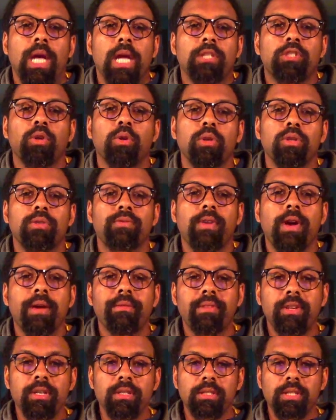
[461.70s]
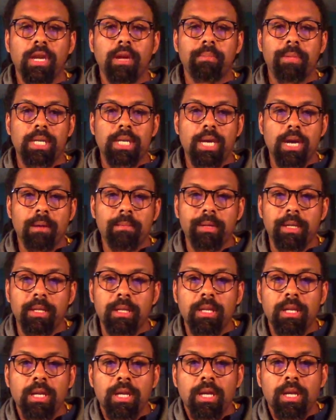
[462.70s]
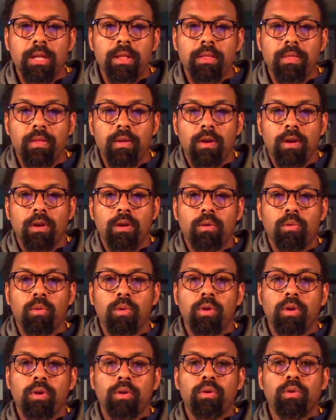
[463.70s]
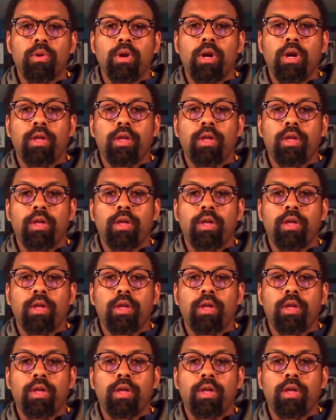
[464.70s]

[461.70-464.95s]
So in those 5 years that I've been coming, there were